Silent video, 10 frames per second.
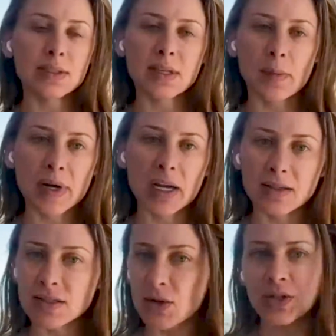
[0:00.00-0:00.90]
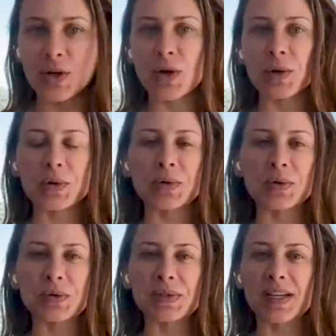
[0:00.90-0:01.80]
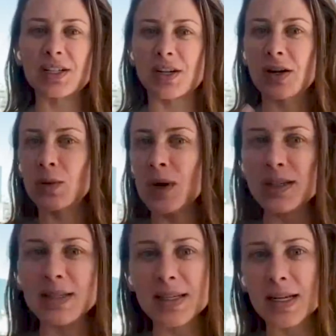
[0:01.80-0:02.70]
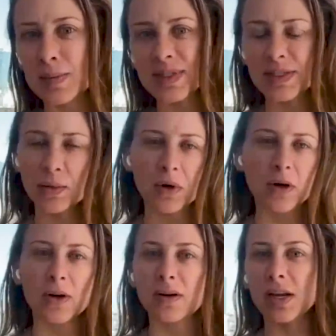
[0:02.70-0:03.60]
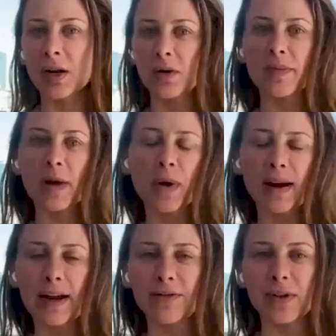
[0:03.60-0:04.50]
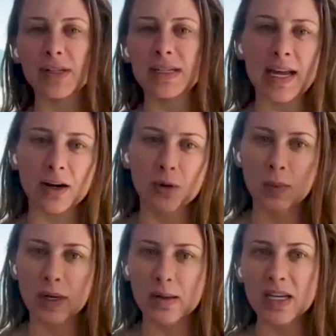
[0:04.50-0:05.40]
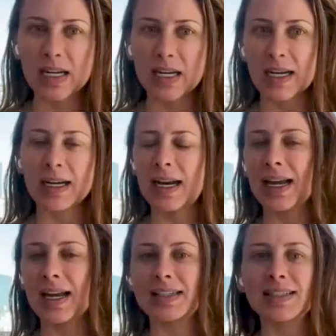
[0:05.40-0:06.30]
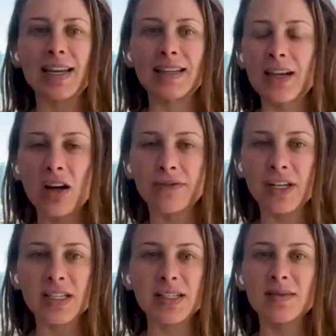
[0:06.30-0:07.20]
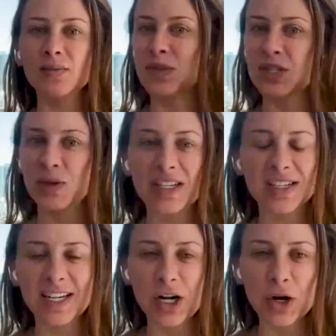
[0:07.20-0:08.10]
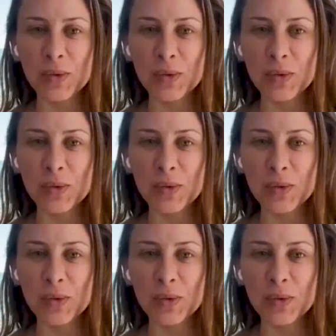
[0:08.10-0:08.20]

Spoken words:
somebody on social who's like sharing wellness tips or, my workout for the day or what I'm eating, and at the office doing,